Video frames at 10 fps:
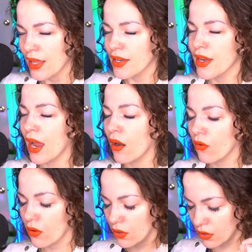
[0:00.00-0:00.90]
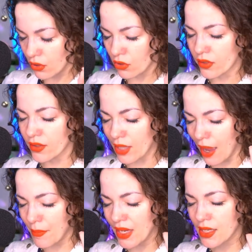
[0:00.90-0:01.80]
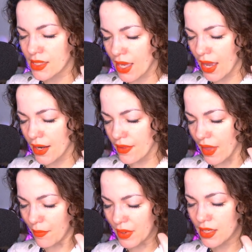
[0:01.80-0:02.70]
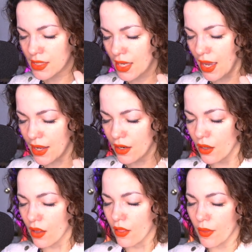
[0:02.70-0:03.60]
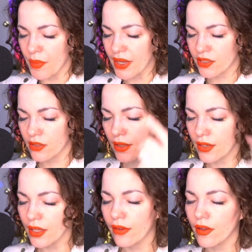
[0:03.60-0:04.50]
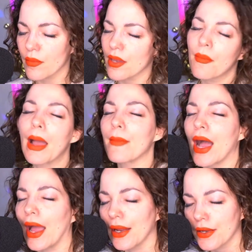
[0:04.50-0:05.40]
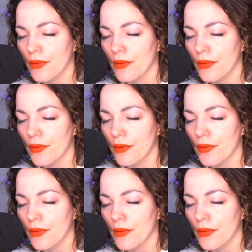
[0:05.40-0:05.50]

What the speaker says: Now, that being said, the picture that they're giving me in my mind,